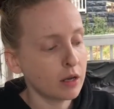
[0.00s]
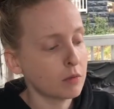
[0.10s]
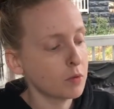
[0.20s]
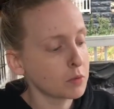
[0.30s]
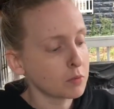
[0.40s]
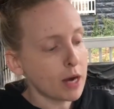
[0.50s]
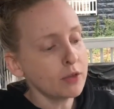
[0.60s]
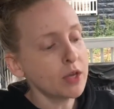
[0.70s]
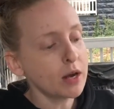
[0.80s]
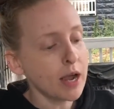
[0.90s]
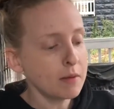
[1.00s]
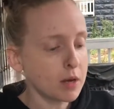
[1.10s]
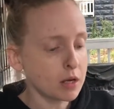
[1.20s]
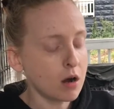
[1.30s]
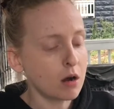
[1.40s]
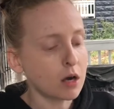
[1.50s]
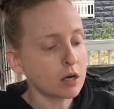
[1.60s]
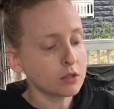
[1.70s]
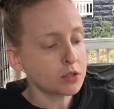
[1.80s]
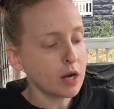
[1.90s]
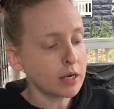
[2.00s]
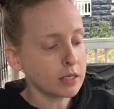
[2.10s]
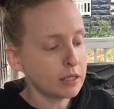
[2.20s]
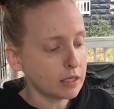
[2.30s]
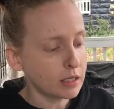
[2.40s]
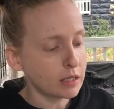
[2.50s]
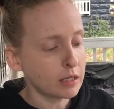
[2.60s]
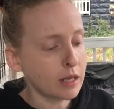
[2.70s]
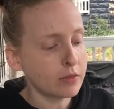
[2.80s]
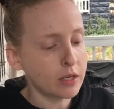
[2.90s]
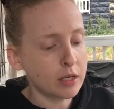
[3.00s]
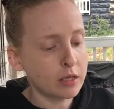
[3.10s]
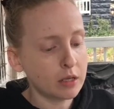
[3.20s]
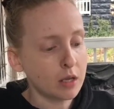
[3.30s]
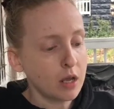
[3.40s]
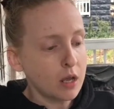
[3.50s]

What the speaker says: we were right there at my car trying to get in, and then